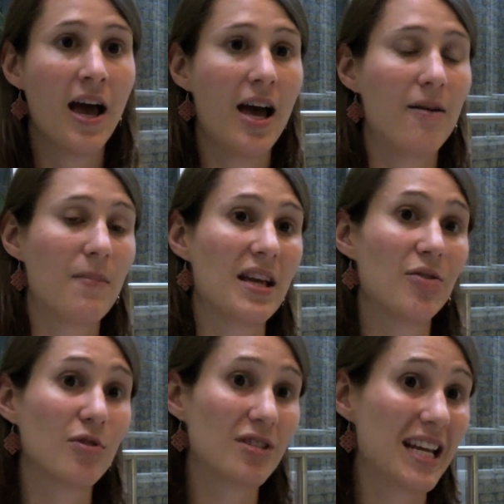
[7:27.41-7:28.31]
In
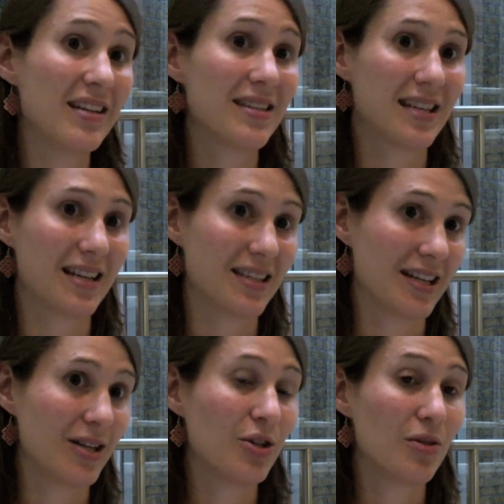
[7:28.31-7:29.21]
a routine
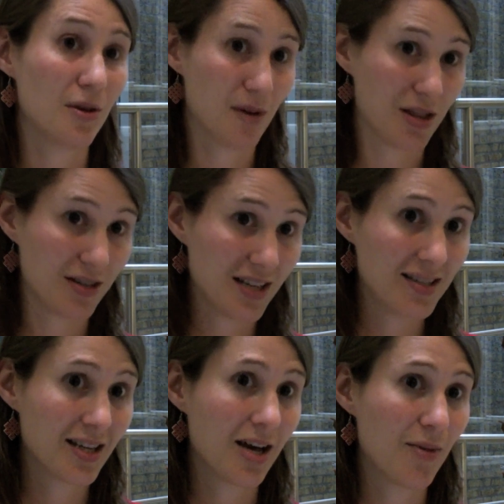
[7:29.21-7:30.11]
setting, the mother
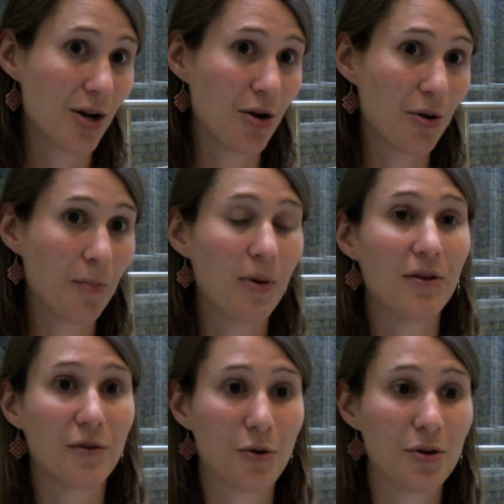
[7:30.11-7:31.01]
does come along, but
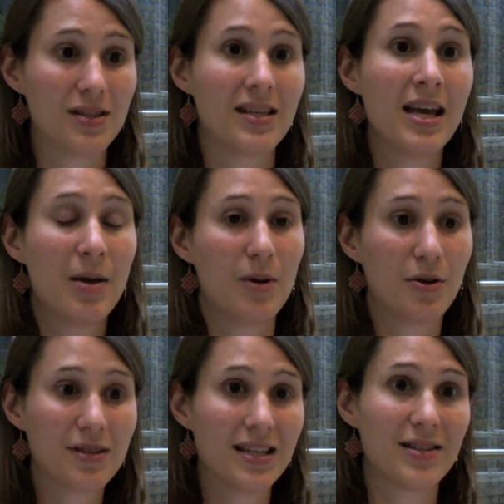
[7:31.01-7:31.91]
of course,
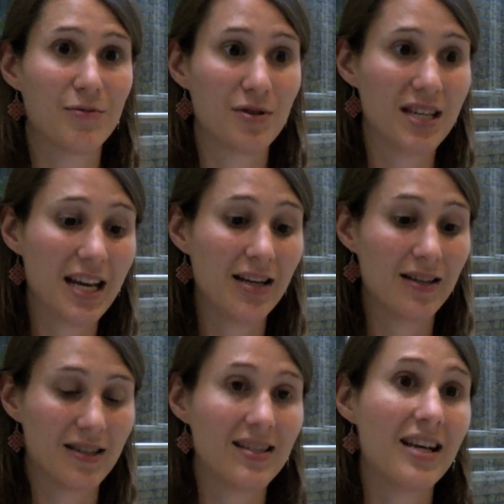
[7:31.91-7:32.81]
because it's routine
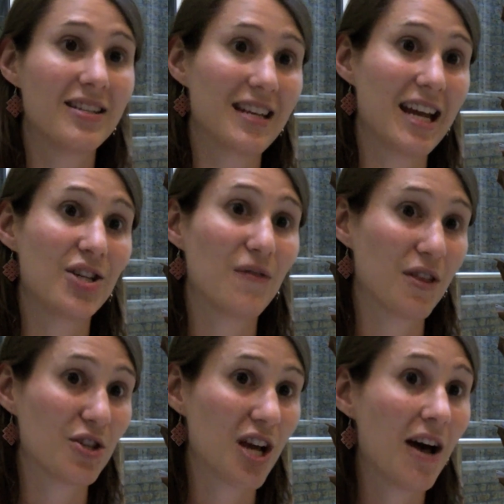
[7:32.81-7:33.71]
at a certain age for
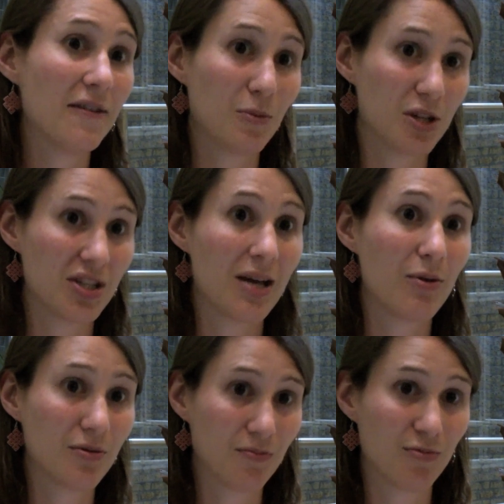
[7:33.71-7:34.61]
the child at which they
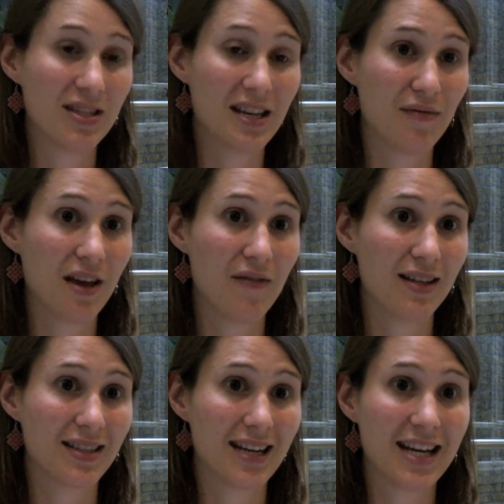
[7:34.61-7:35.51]
would receive their
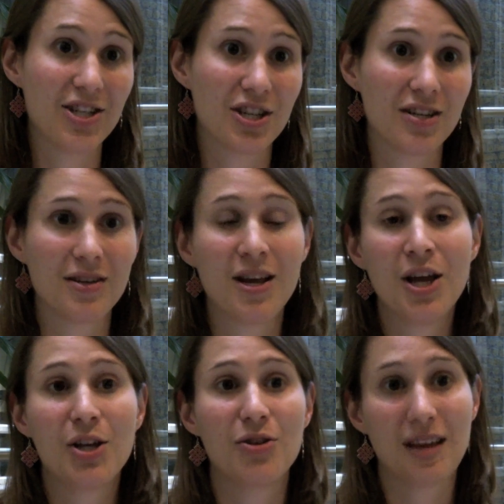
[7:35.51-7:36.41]
vaccination,
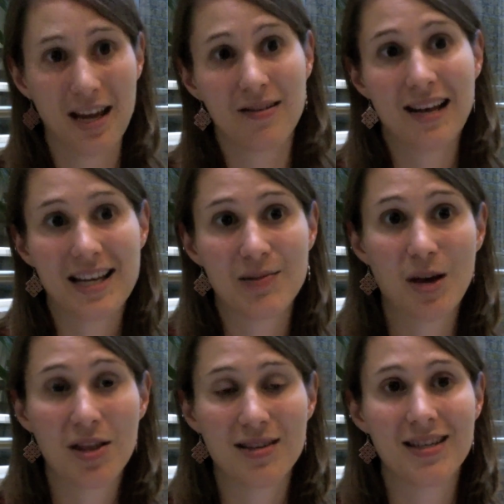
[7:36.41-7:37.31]
you get less
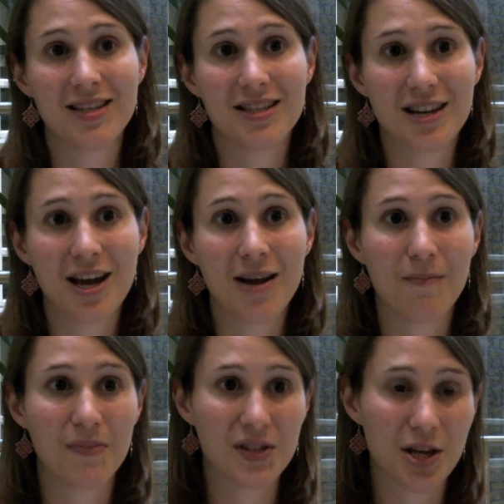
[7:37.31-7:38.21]
mothers at a
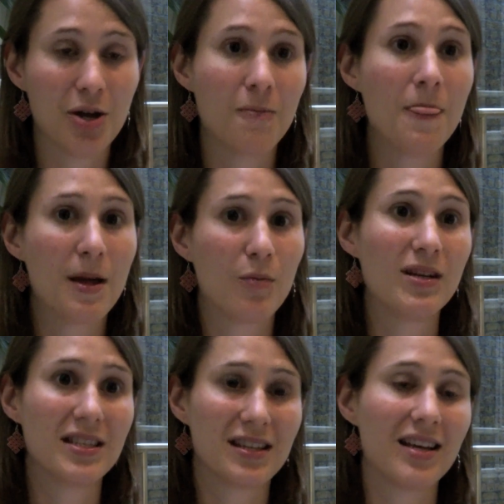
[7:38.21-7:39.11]
time. So
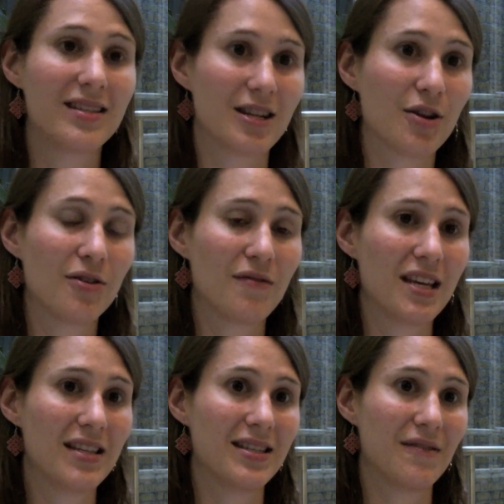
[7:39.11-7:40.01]
we discussed a lot of
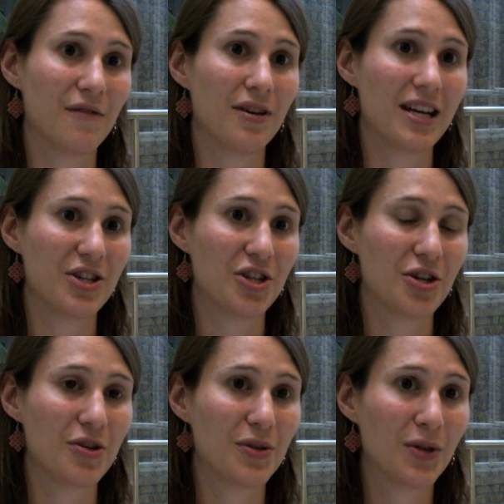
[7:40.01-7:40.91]
these different
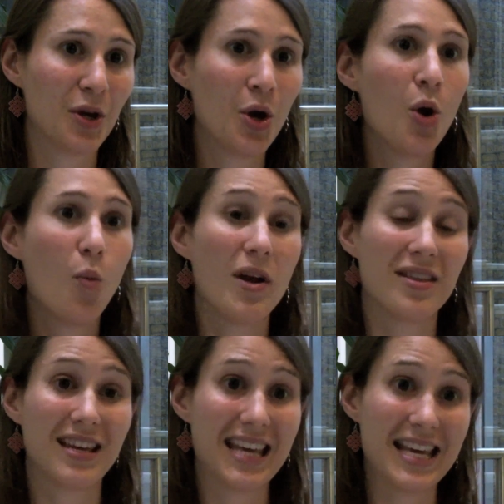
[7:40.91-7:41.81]
issues. One
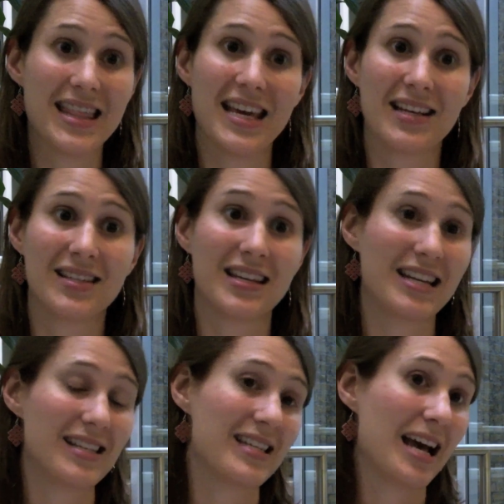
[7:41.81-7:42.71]
of the key things that
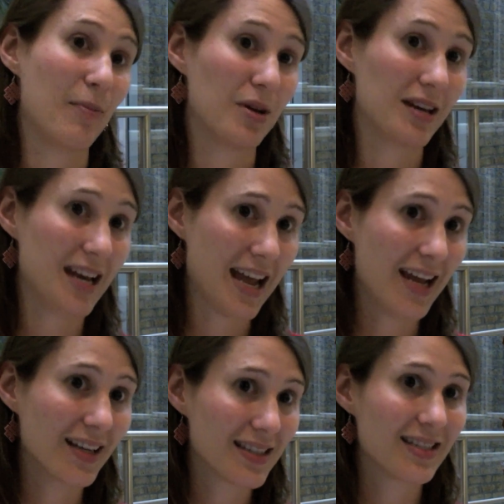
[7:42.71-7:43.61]
needs to happen
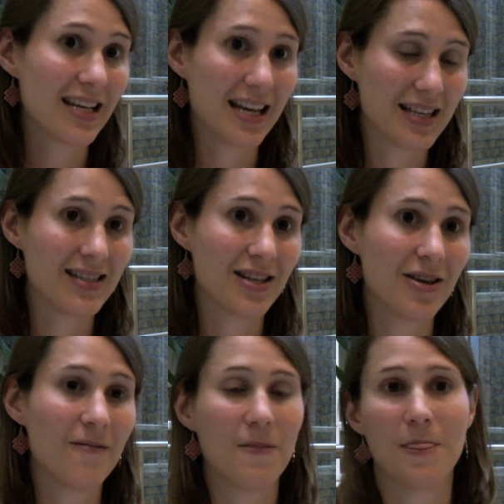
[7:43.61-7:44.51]
next is
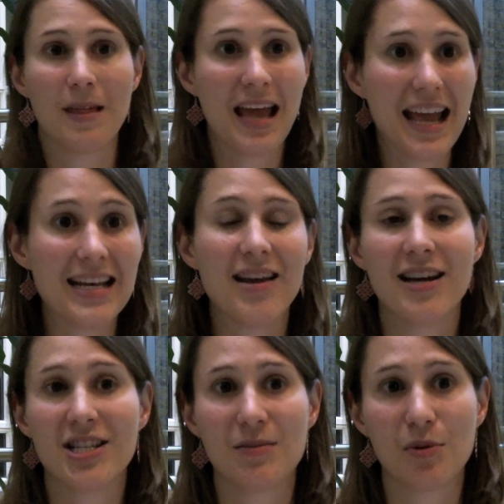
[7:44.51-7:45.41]
that any
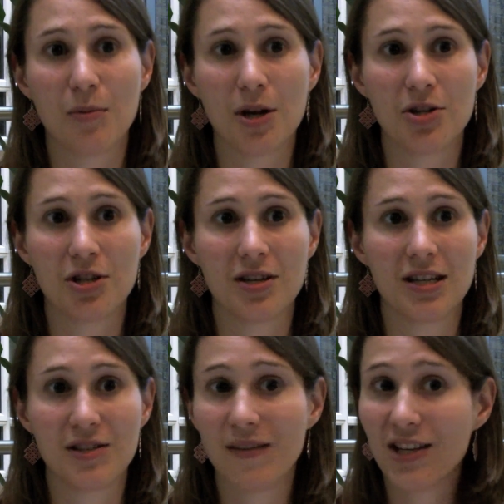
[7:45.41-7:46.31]
hygiene promotion
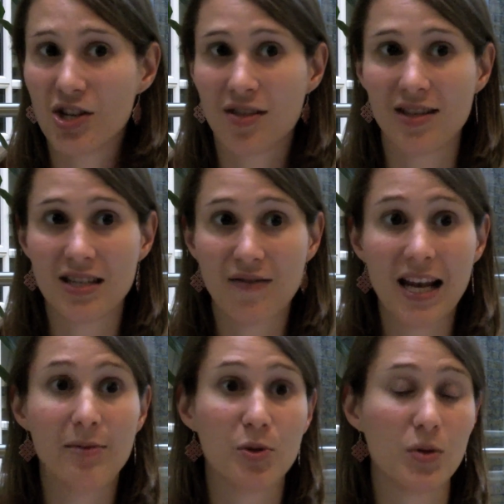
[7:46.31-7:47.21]
intervention that's
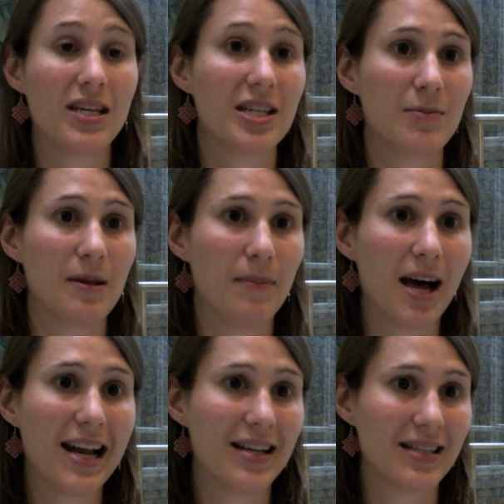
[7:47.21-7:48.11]
developed would need to be
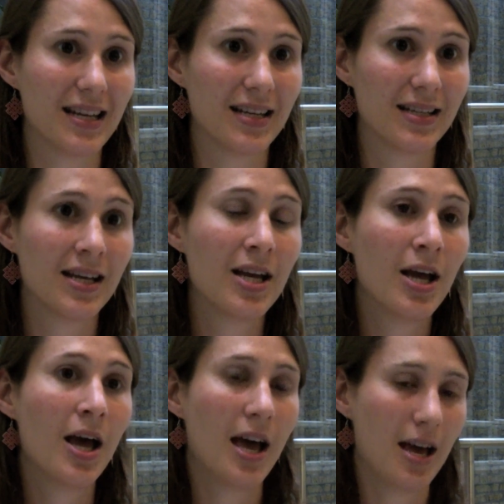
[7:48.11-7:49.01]
piloted.
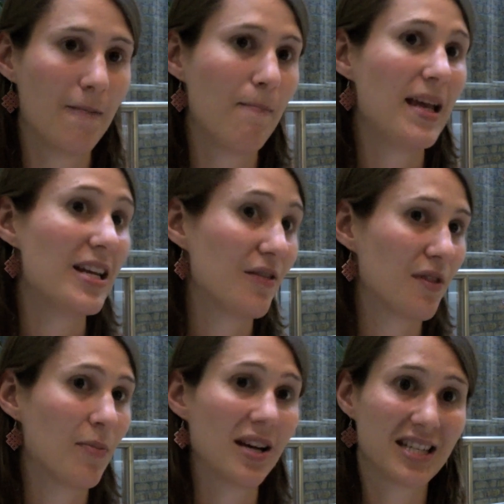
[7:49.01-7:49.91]
Many of
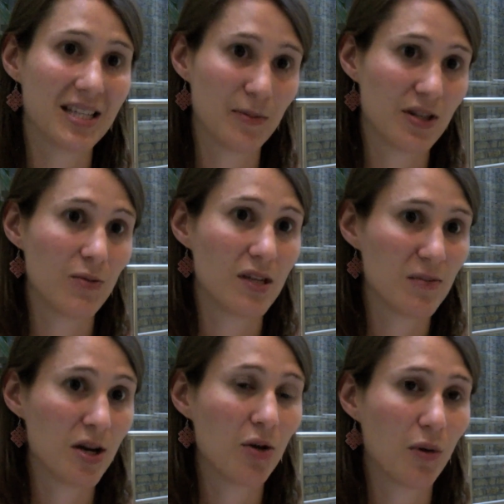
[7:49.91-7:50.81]
the participants we
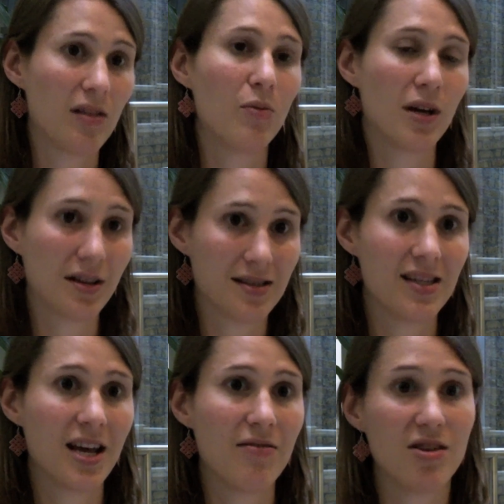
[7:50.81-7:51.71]
spoke with were
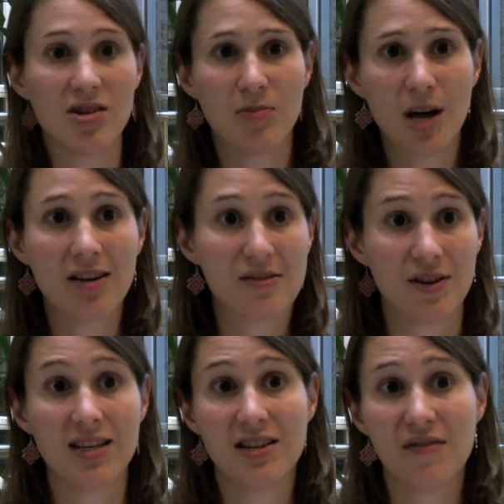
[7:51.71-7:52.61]
concerned that Nepal's a
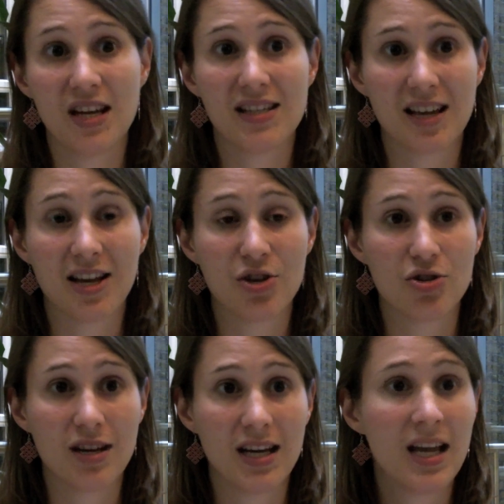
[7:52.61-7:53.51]
very diverse
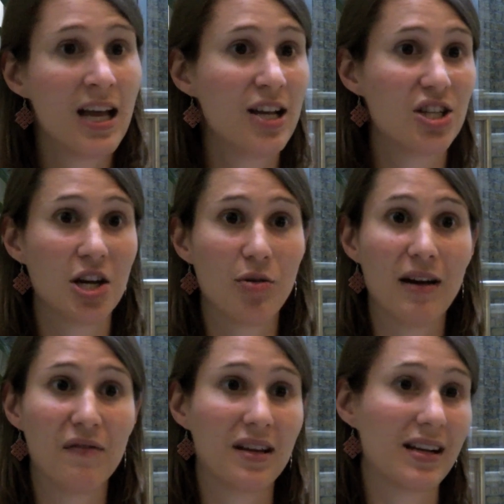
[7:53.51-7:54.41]
country,
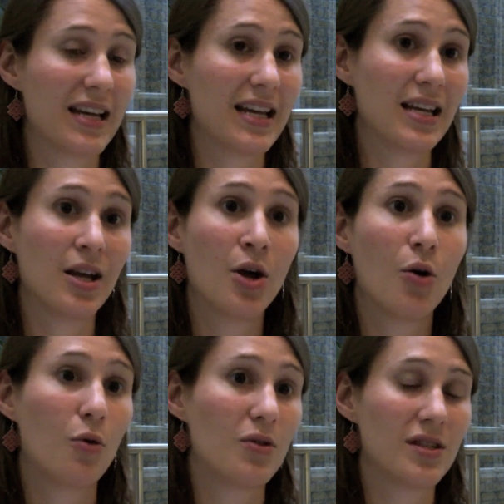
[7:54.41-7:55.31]
geographically,
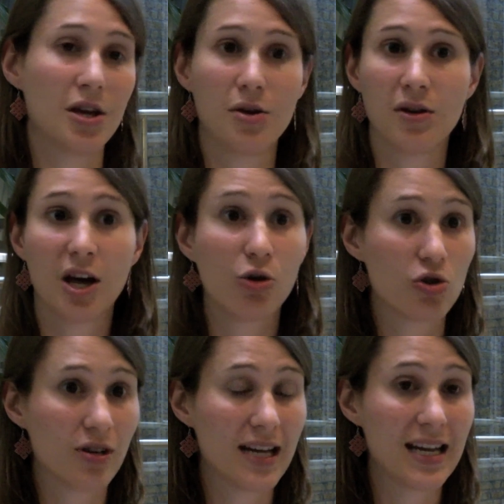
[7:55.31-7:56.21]
also
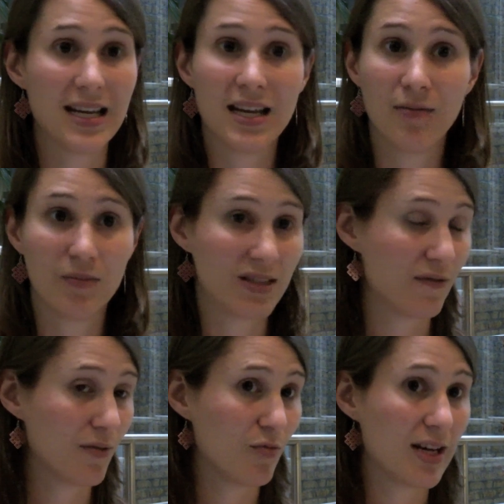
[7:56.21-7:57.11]
culturally,
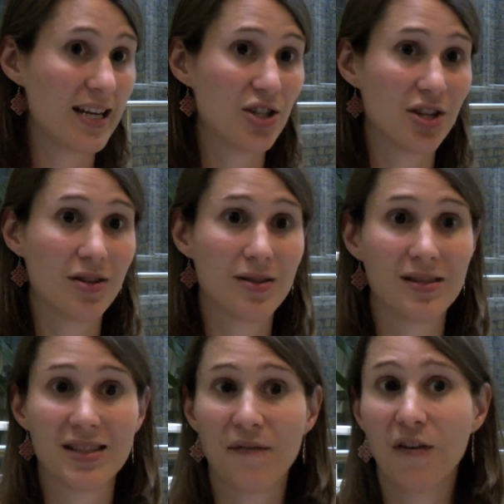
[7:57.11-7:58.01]
different
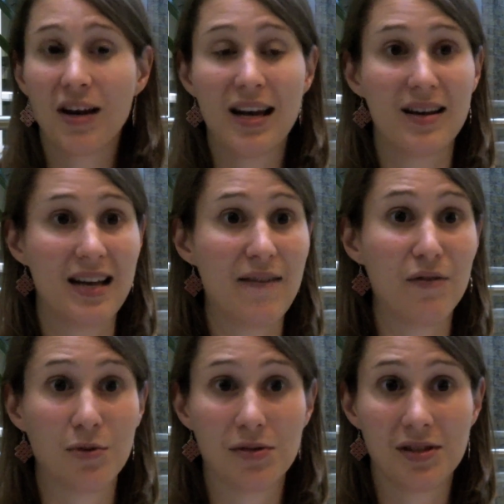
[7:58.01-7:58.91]
religions, different
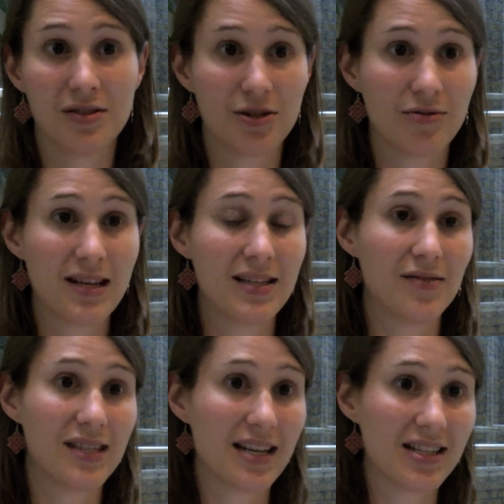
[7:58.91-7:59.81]
levels and degrees
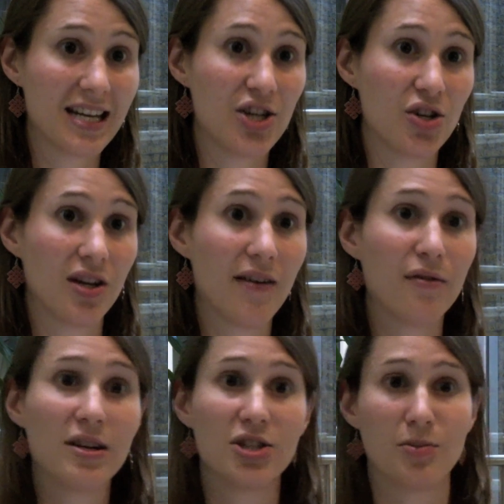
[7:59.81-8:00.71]
of sanitation
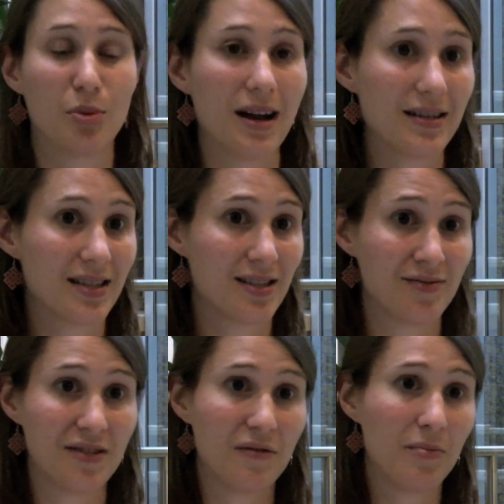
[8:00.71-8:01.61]
coverage and practice
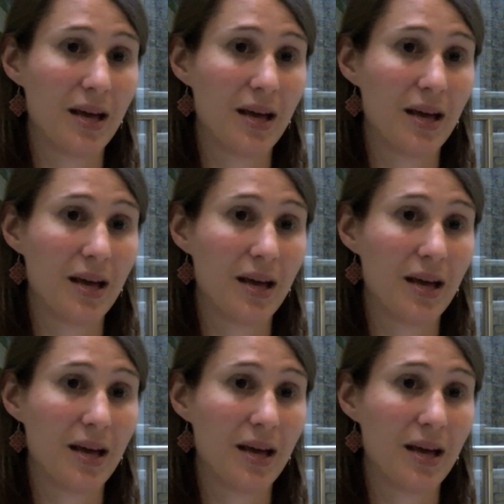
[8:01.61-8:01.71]
of different